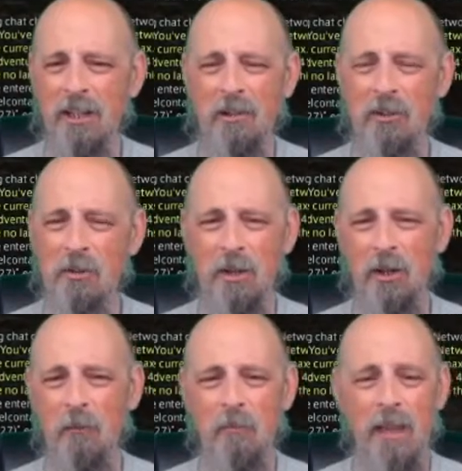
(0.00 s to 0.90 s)
here in the
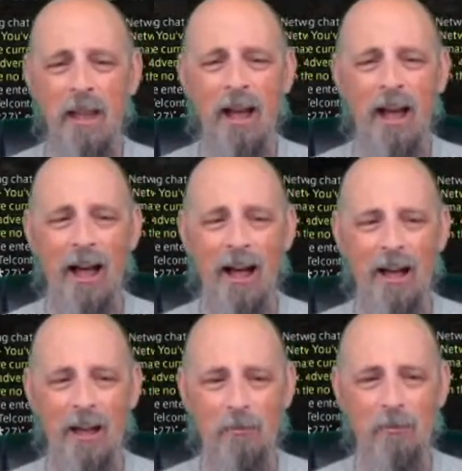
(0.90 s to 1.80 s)
middle.
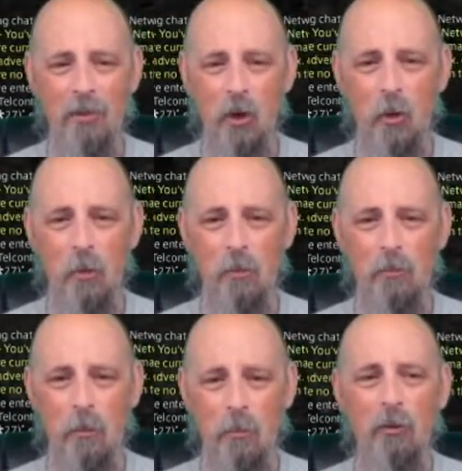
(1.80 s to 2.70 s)
But